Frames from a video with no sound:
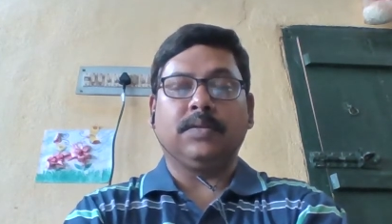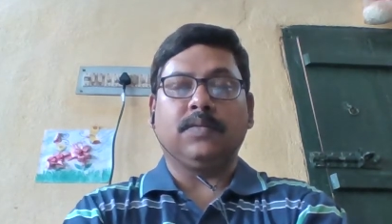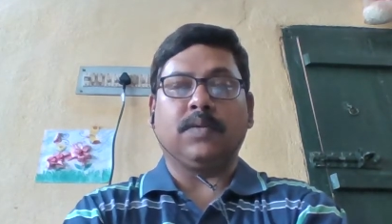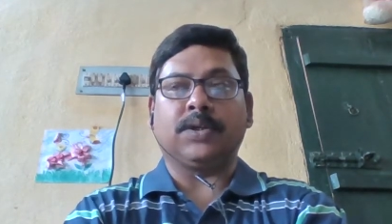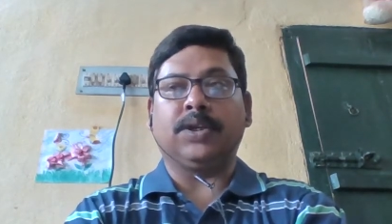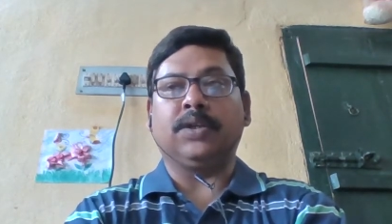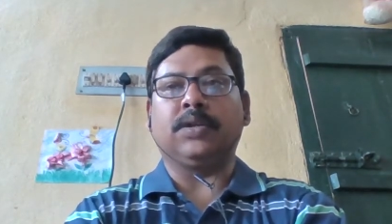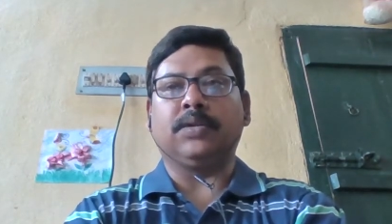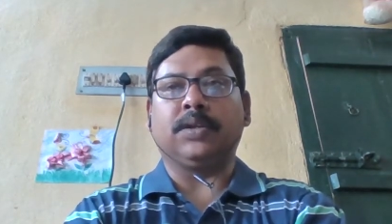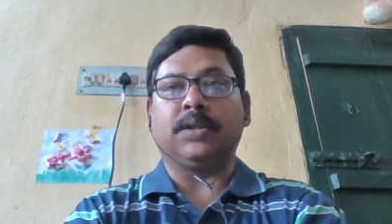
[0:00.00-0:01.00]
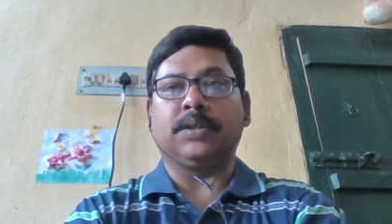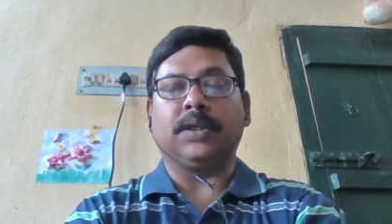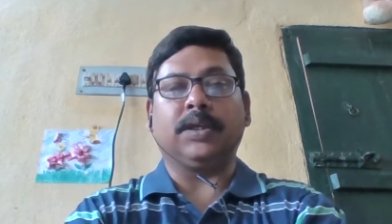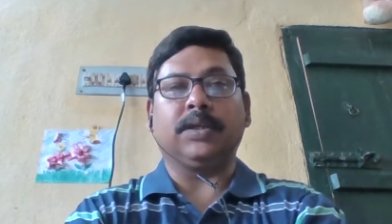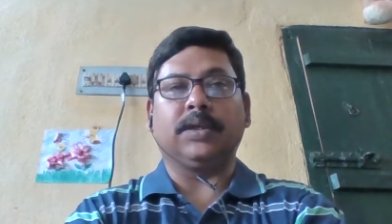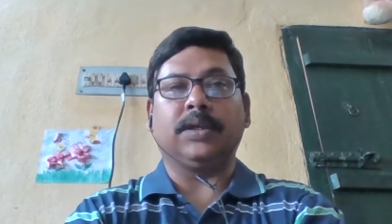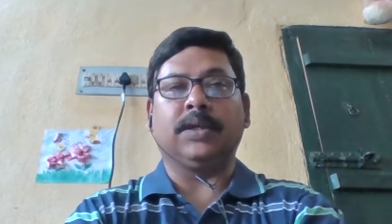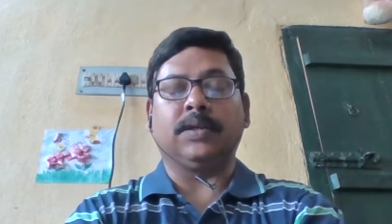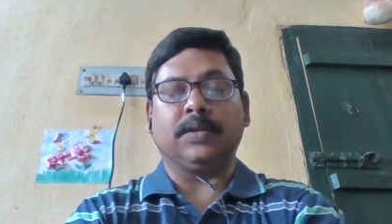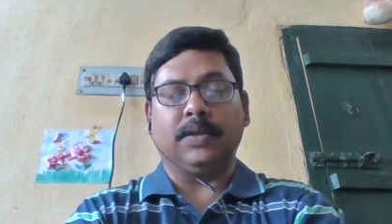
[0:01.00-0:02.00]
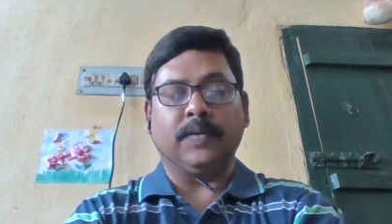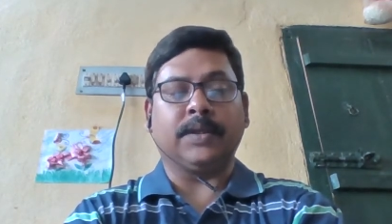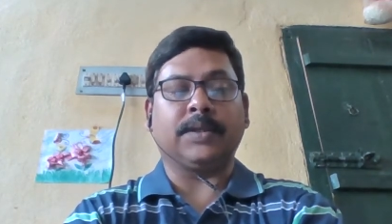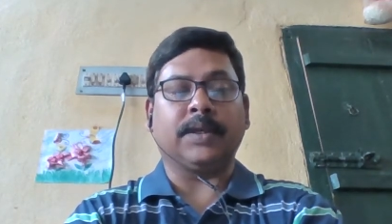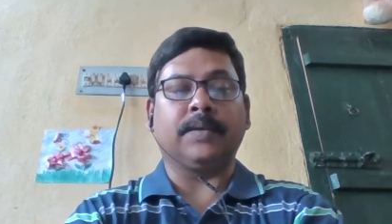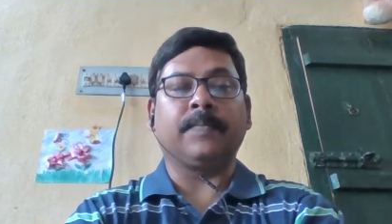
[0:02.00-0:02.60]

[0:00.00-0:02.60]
Washington, D.C., and USA,